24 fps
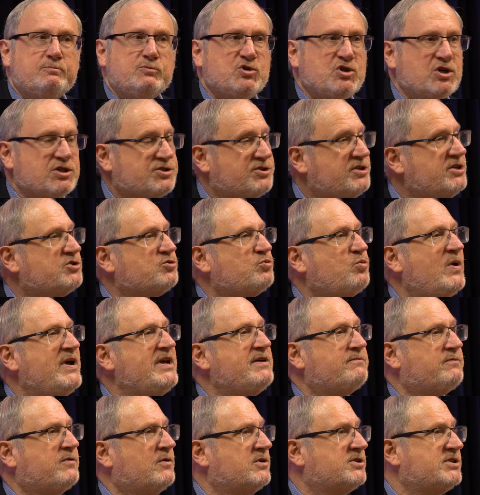Just this
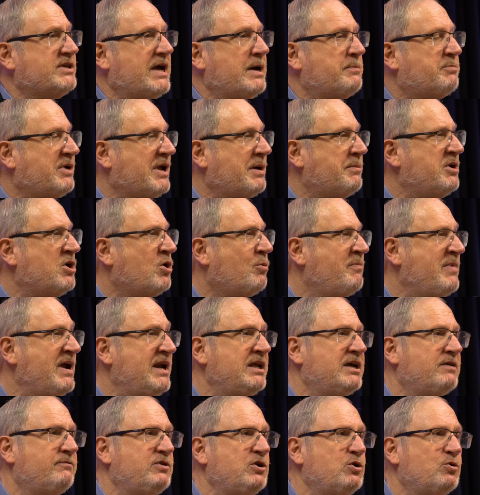week, for example, I know
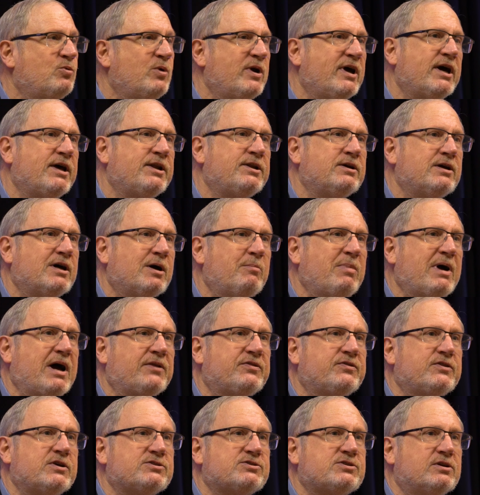many of you read
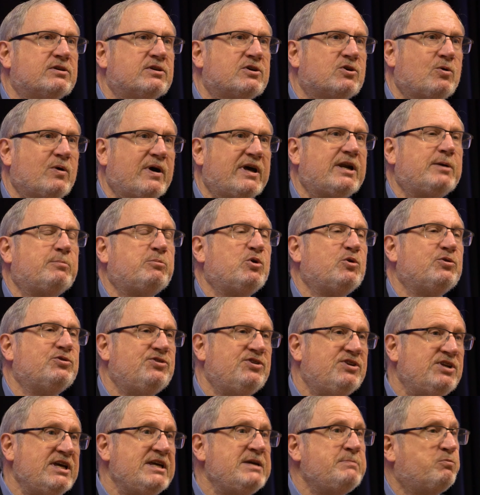about this incredible
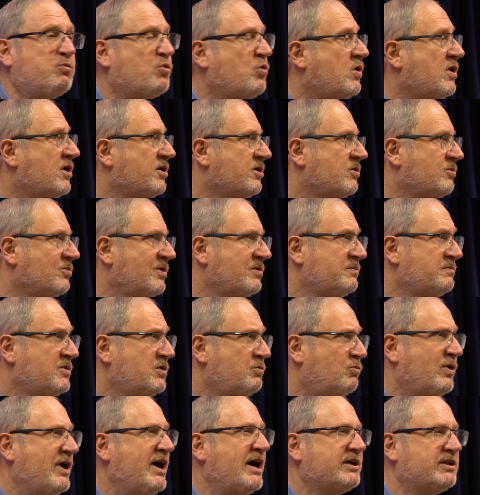deep water
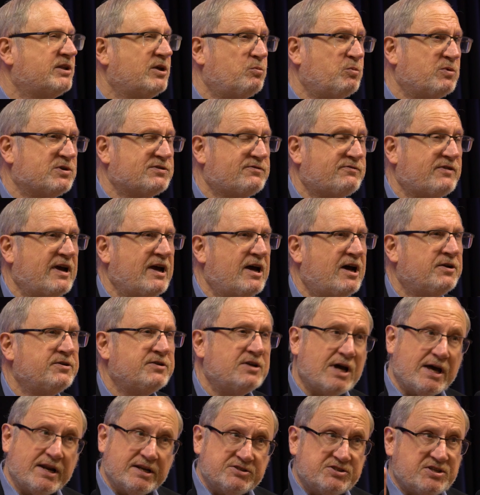wreck that was found,
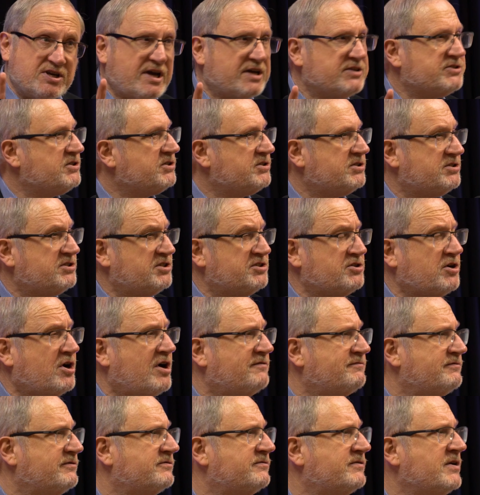not in Texas, this is
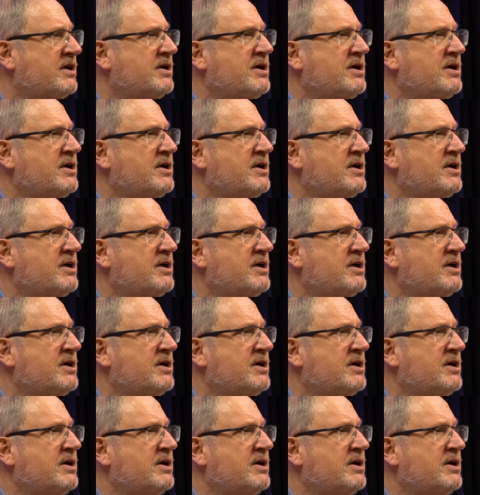off of